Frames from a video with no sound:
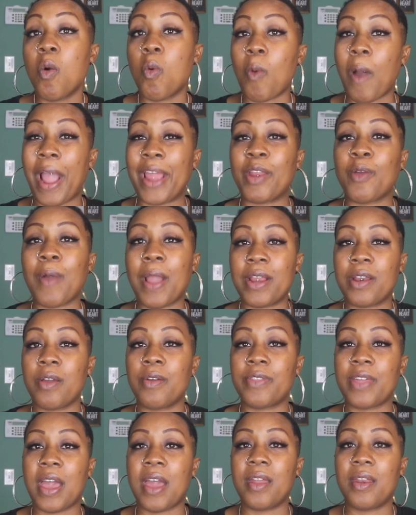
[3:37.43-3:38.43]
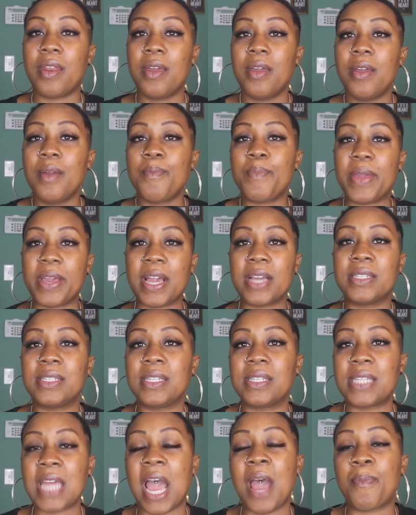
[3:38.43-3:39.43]
Why do I know that? Because
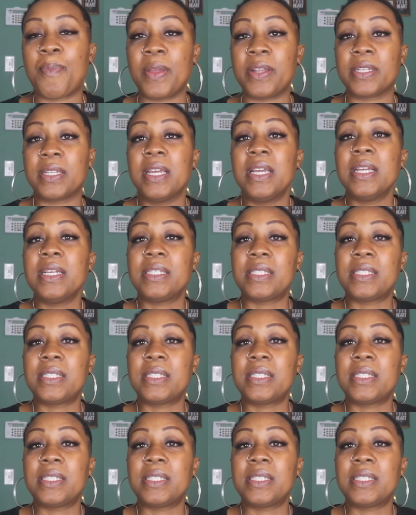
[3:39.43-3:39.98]
it's happened